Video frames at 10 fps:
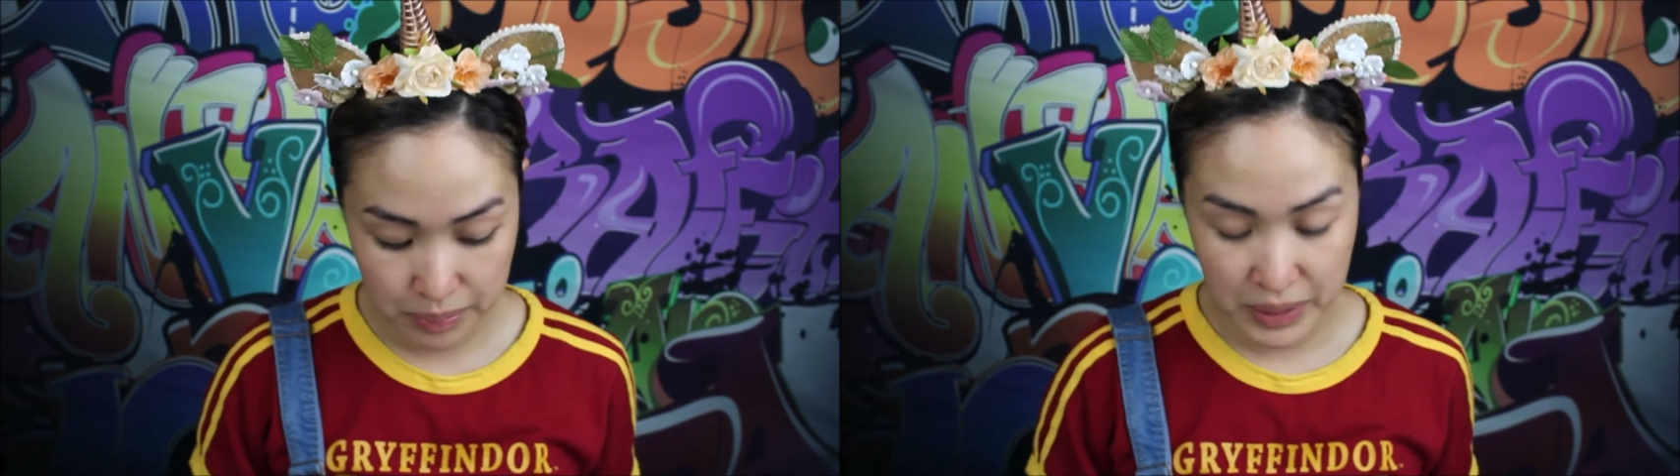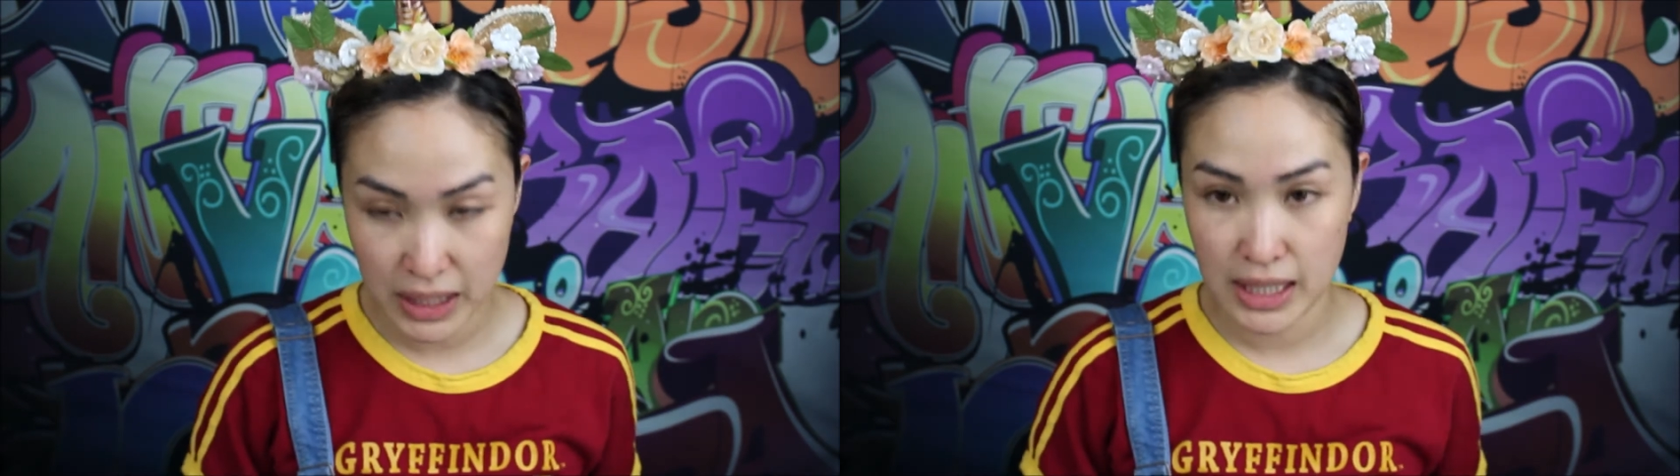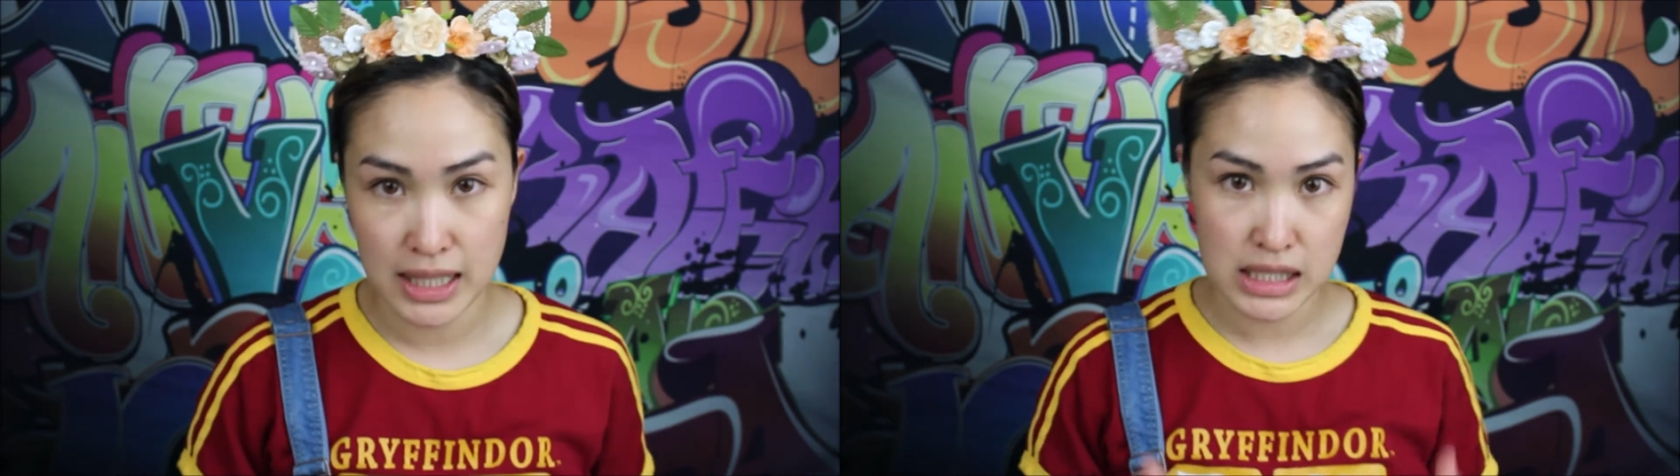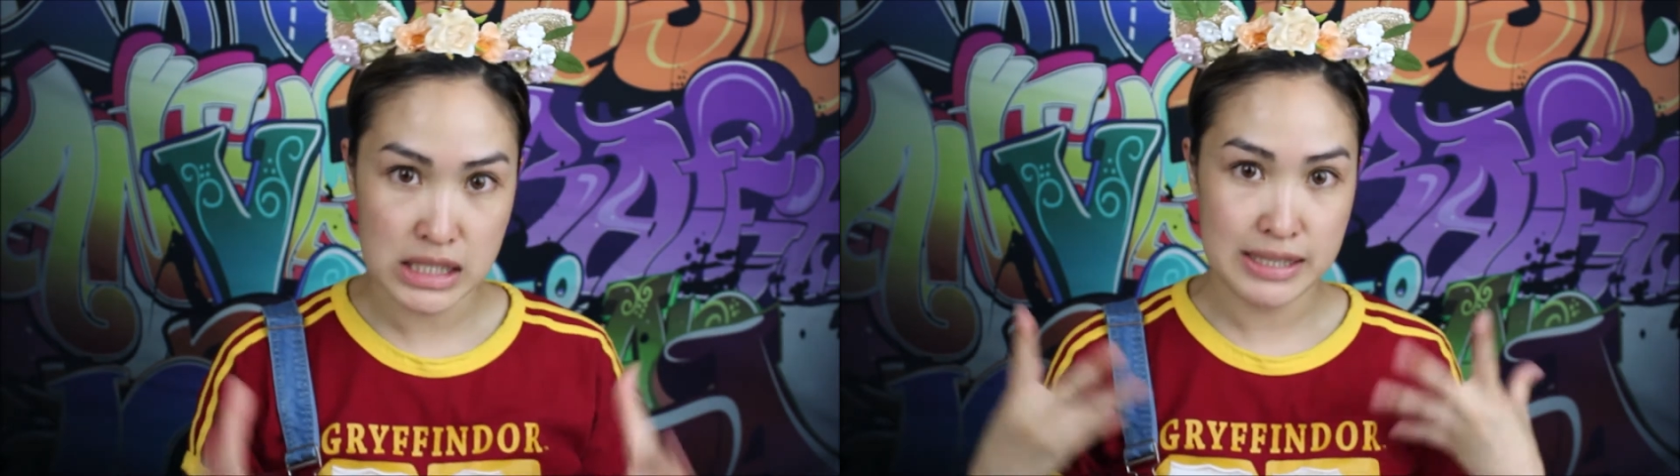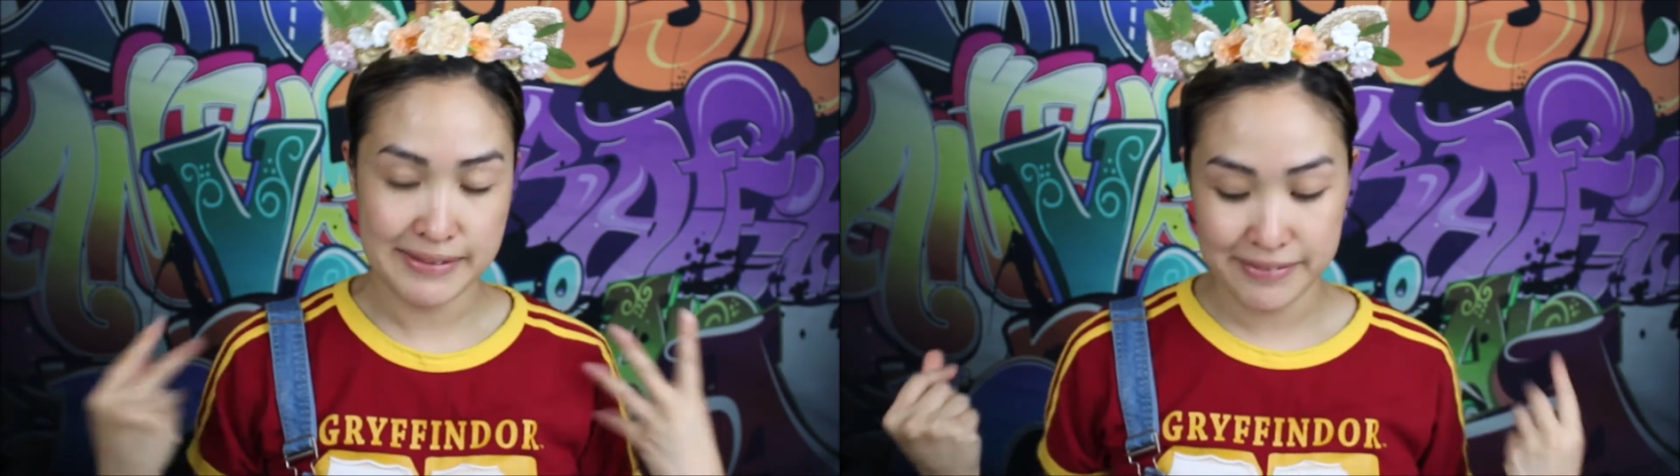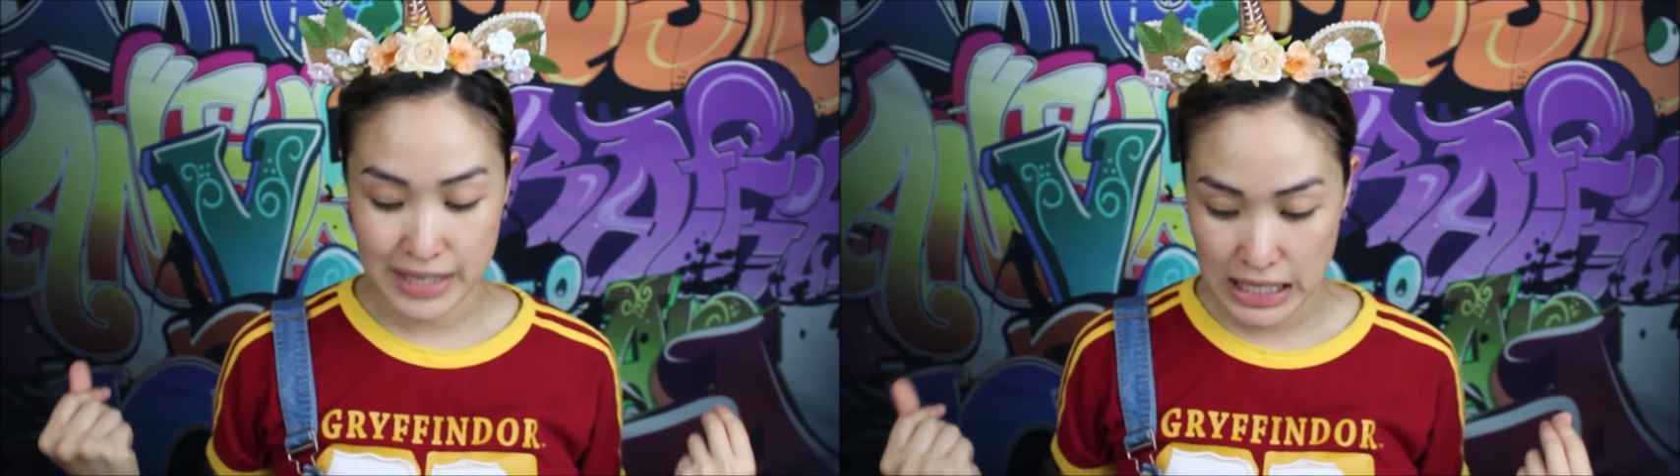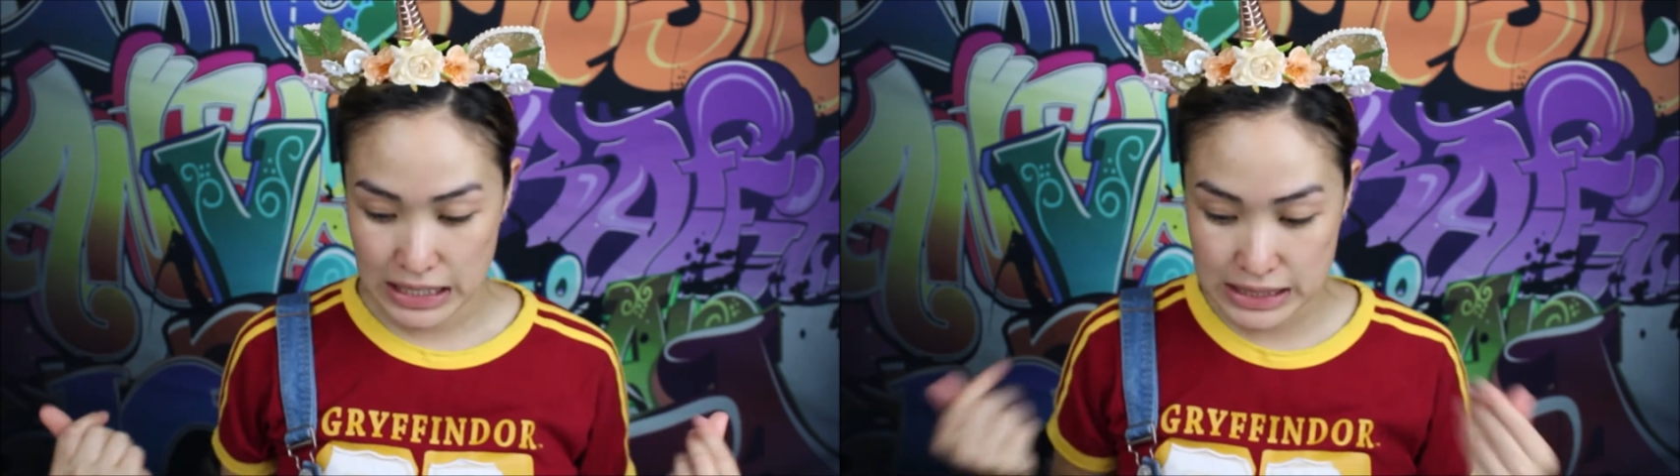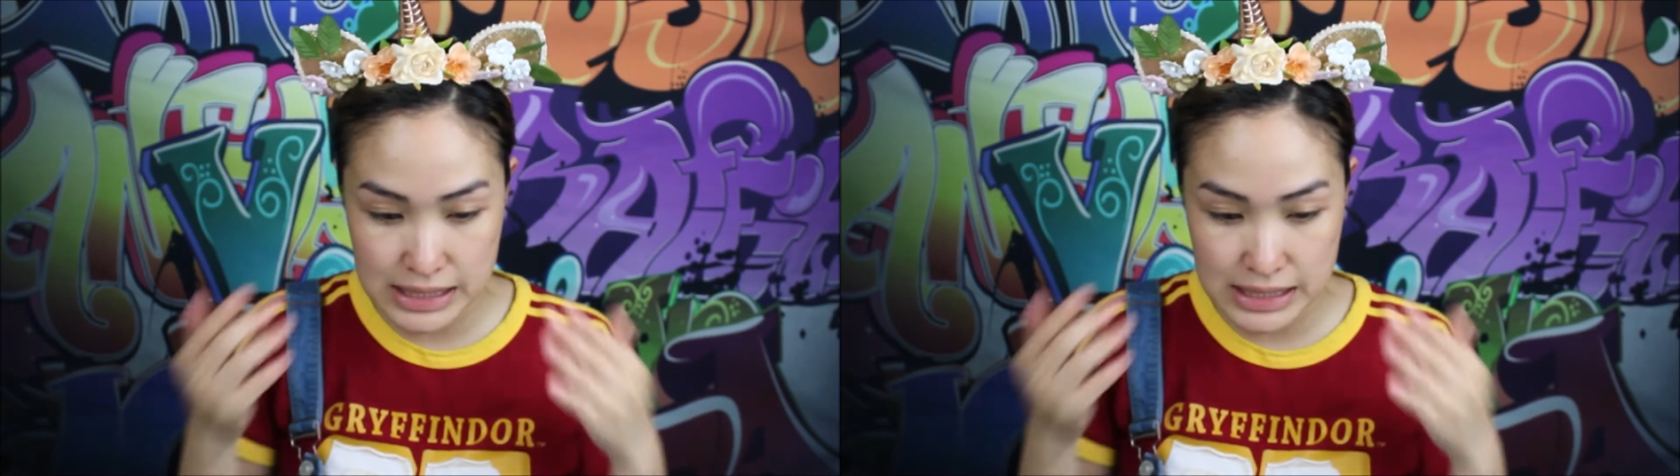beating this face.